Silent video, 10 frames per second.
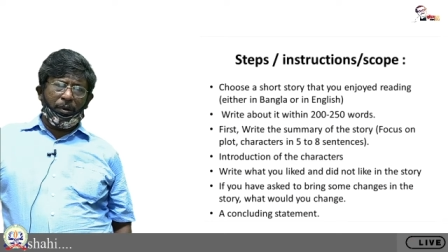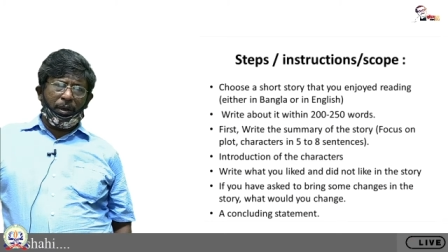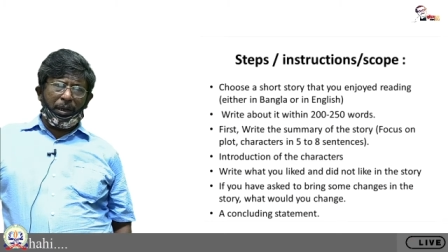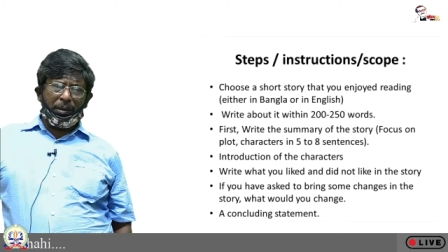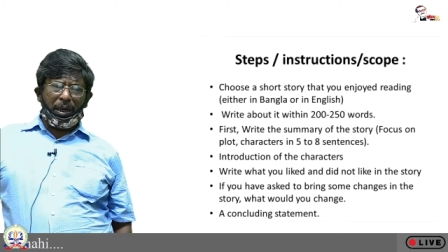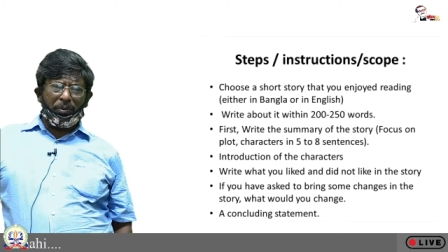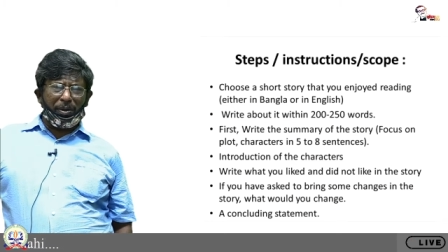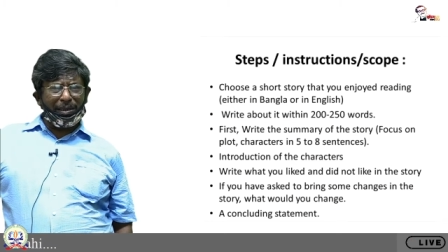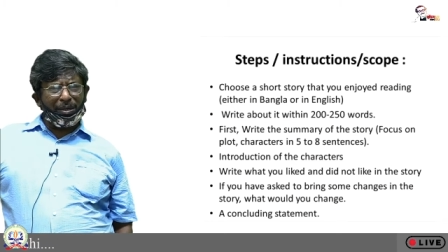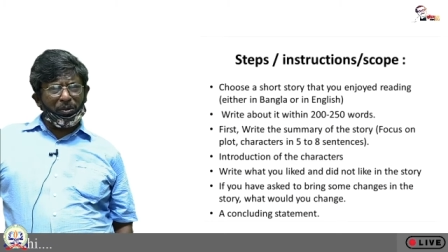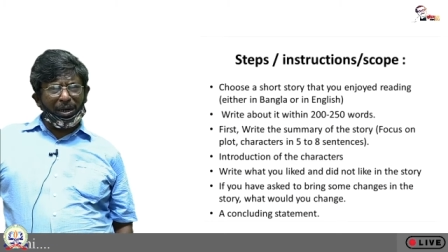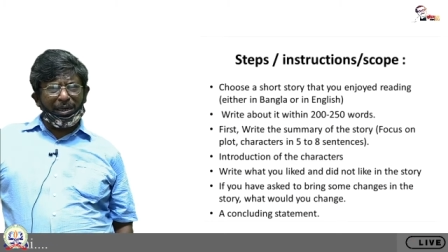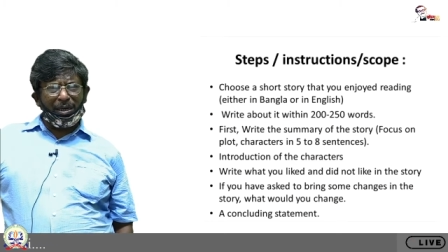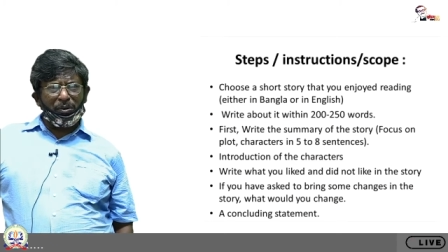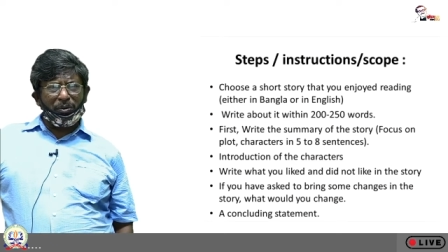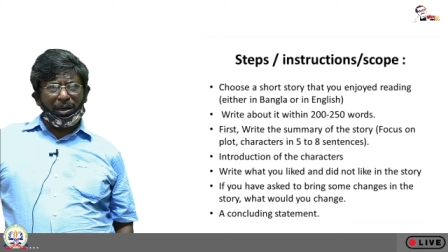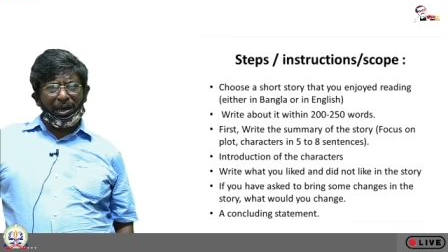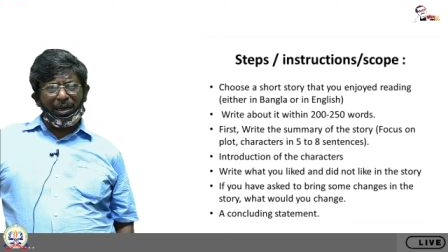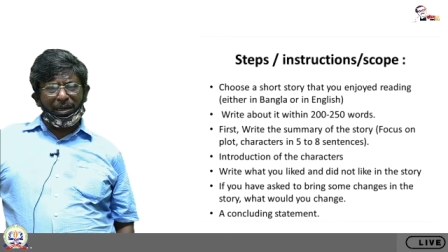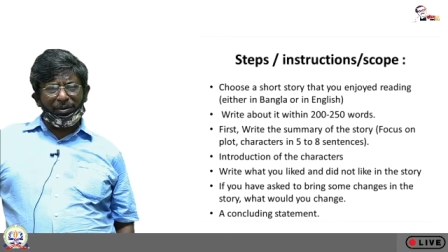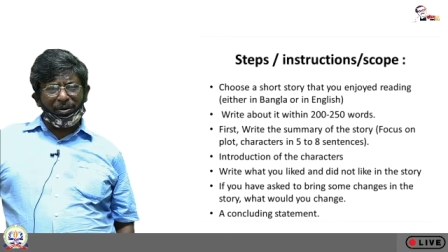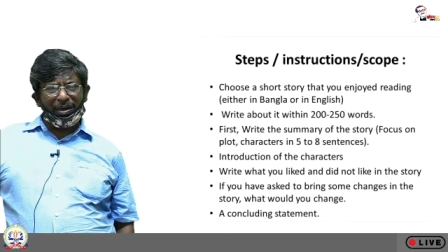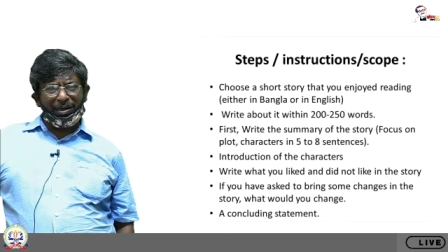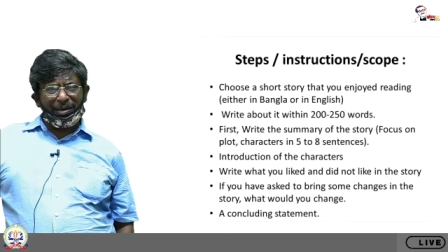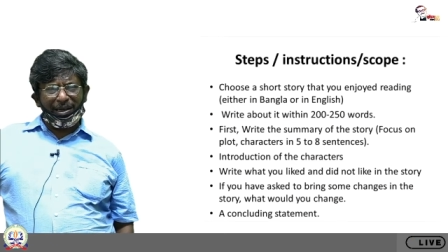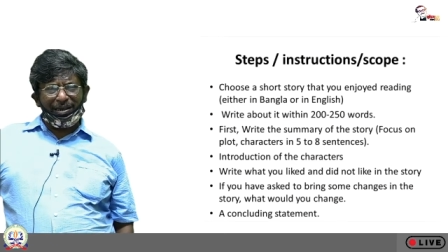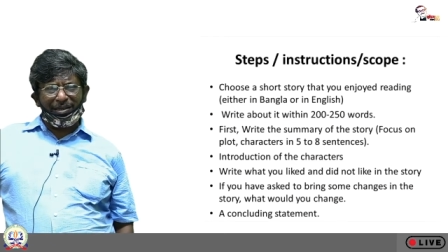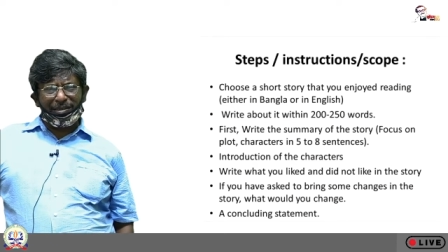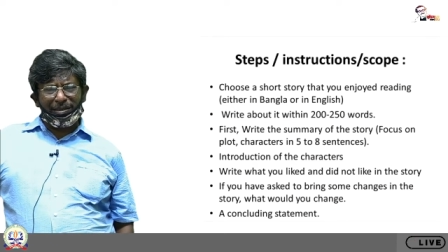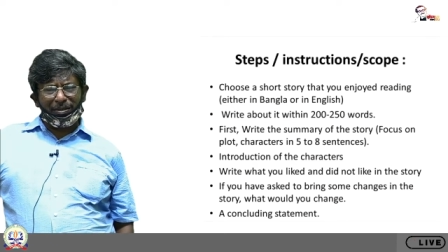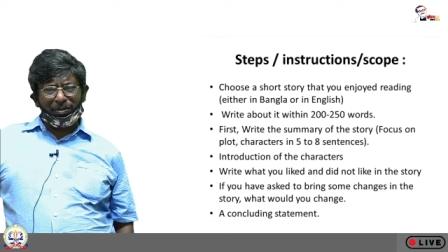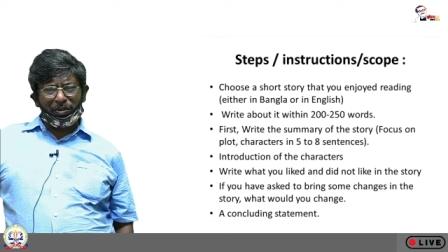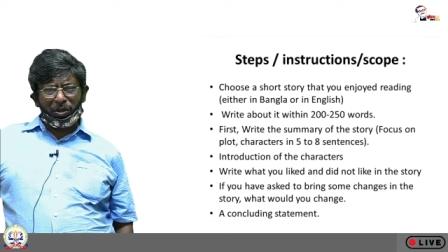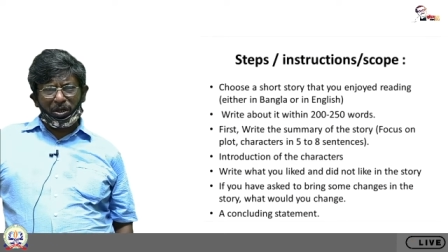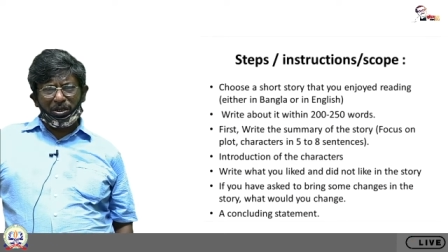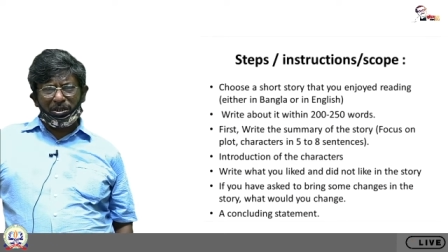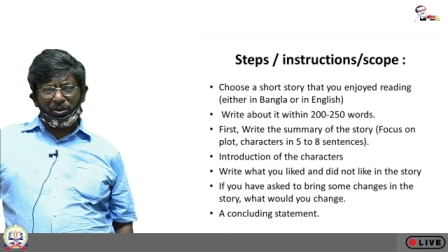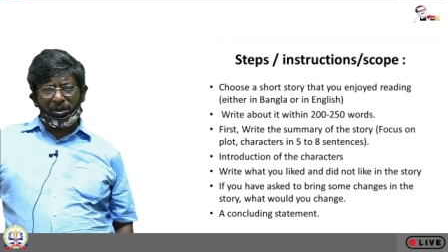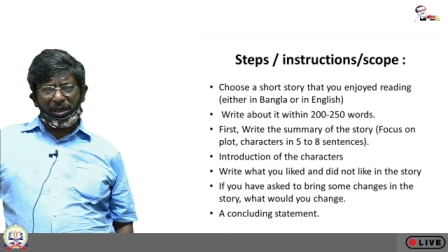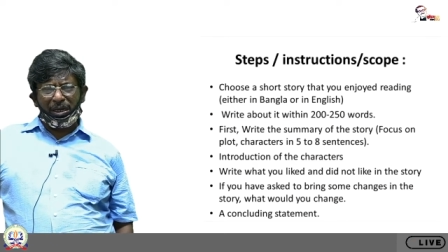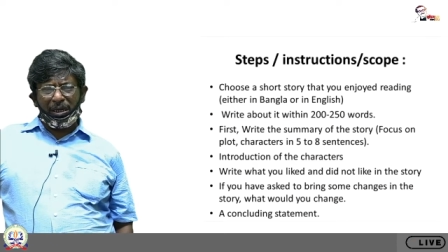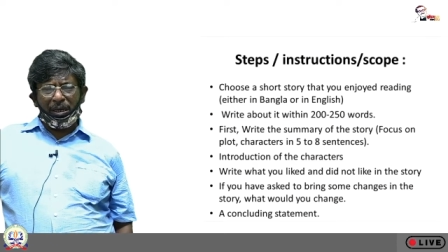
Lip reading: while you read a short story,